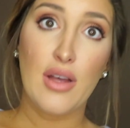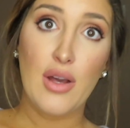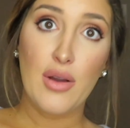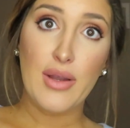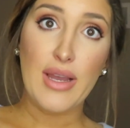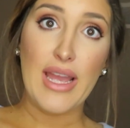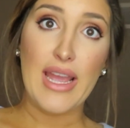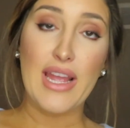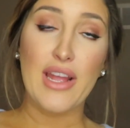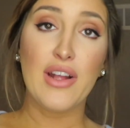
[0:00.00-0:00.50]

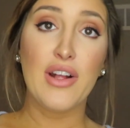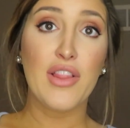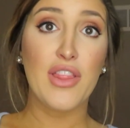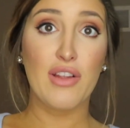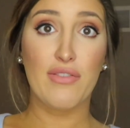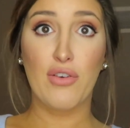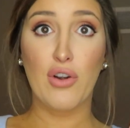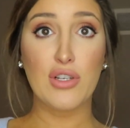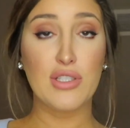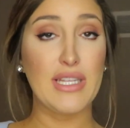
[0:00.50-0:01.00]
Okay,
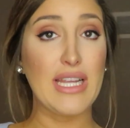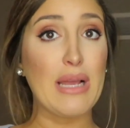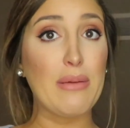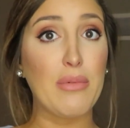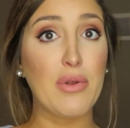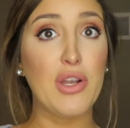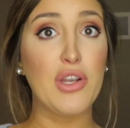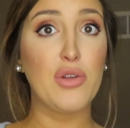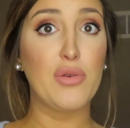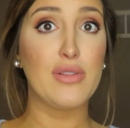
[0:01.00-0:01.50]
the first thing
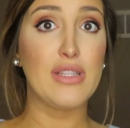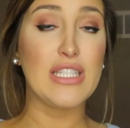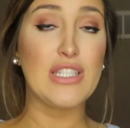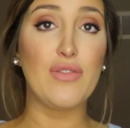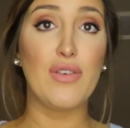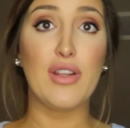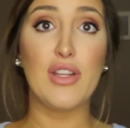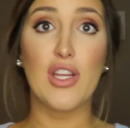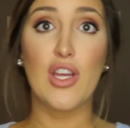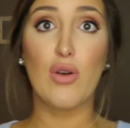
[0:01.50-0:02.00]
I'm going to do in
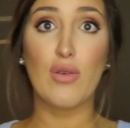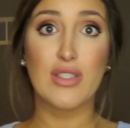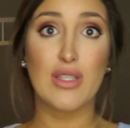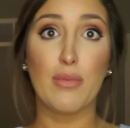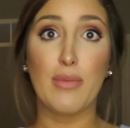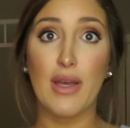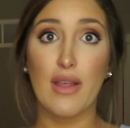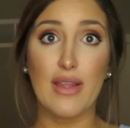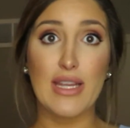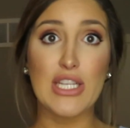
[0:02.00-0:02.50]
this video is
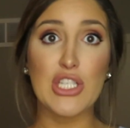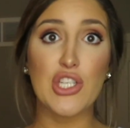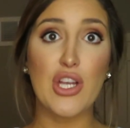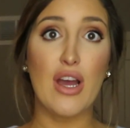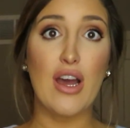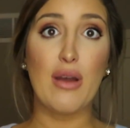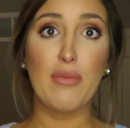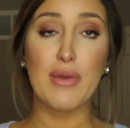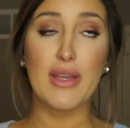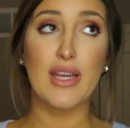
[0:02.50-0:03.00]
a belly
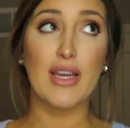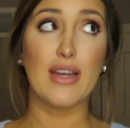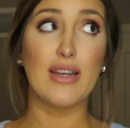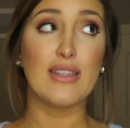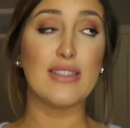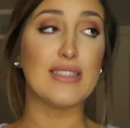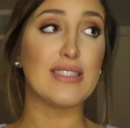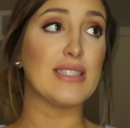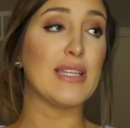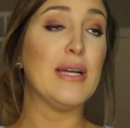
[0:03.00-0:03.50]
shot,
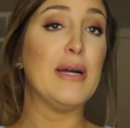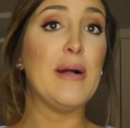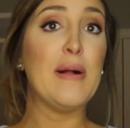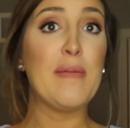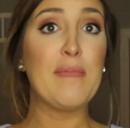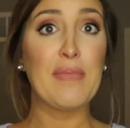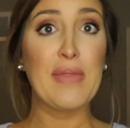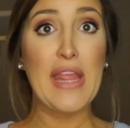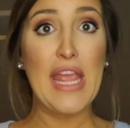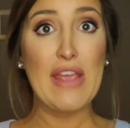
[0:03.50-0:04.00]
because
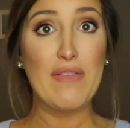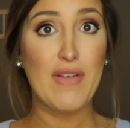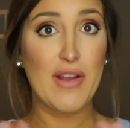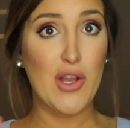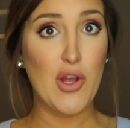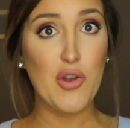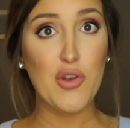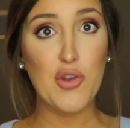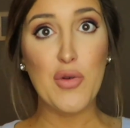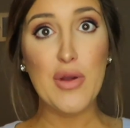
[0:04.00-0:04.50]
if
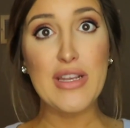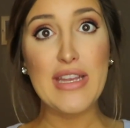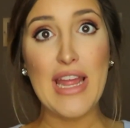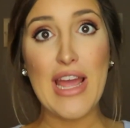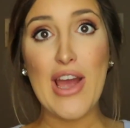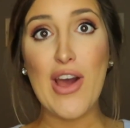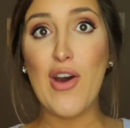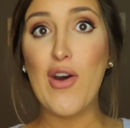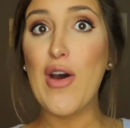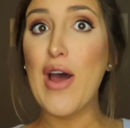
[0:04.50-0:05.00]
I don't do it
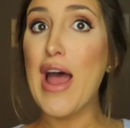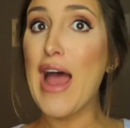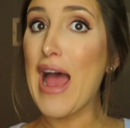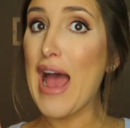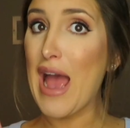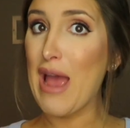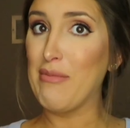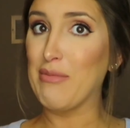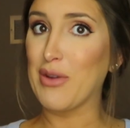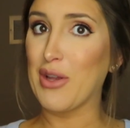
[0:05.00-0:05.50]
now,
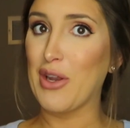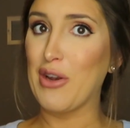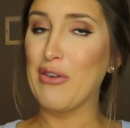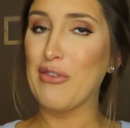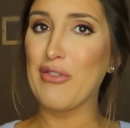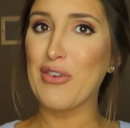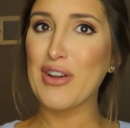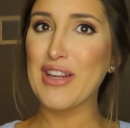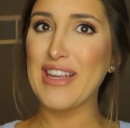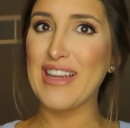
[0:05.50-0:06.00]
I'm going
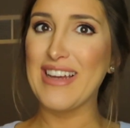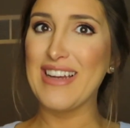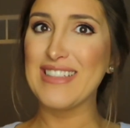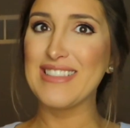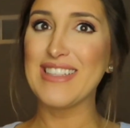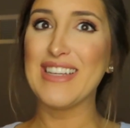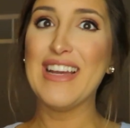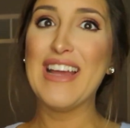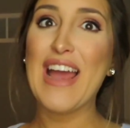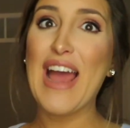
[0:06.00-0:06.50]
to
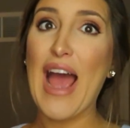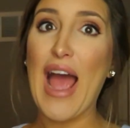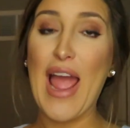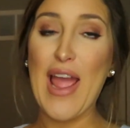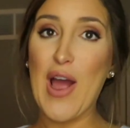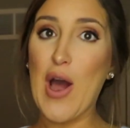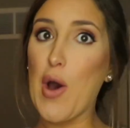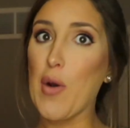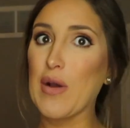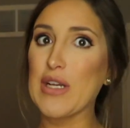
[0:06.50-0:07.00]
forget.
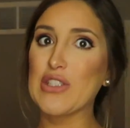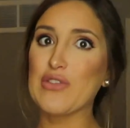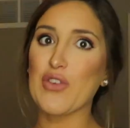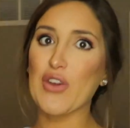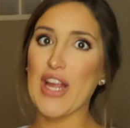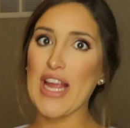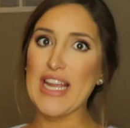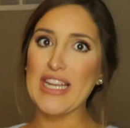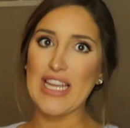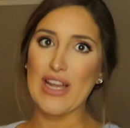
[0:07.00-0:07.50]
I always
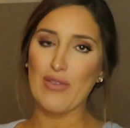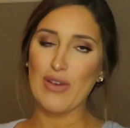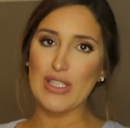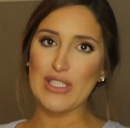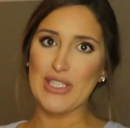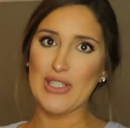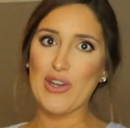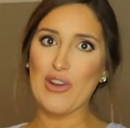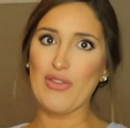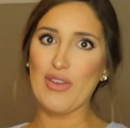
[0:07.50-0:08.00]
forget in every
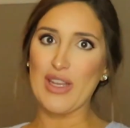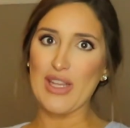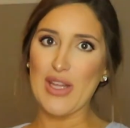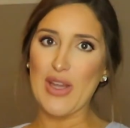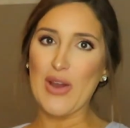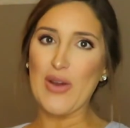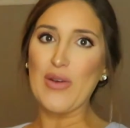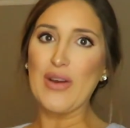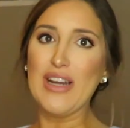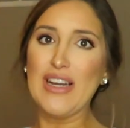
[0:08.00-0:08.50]
single
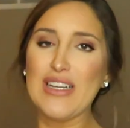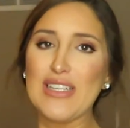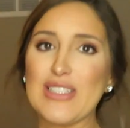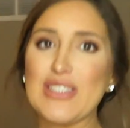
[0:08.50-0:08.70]
video.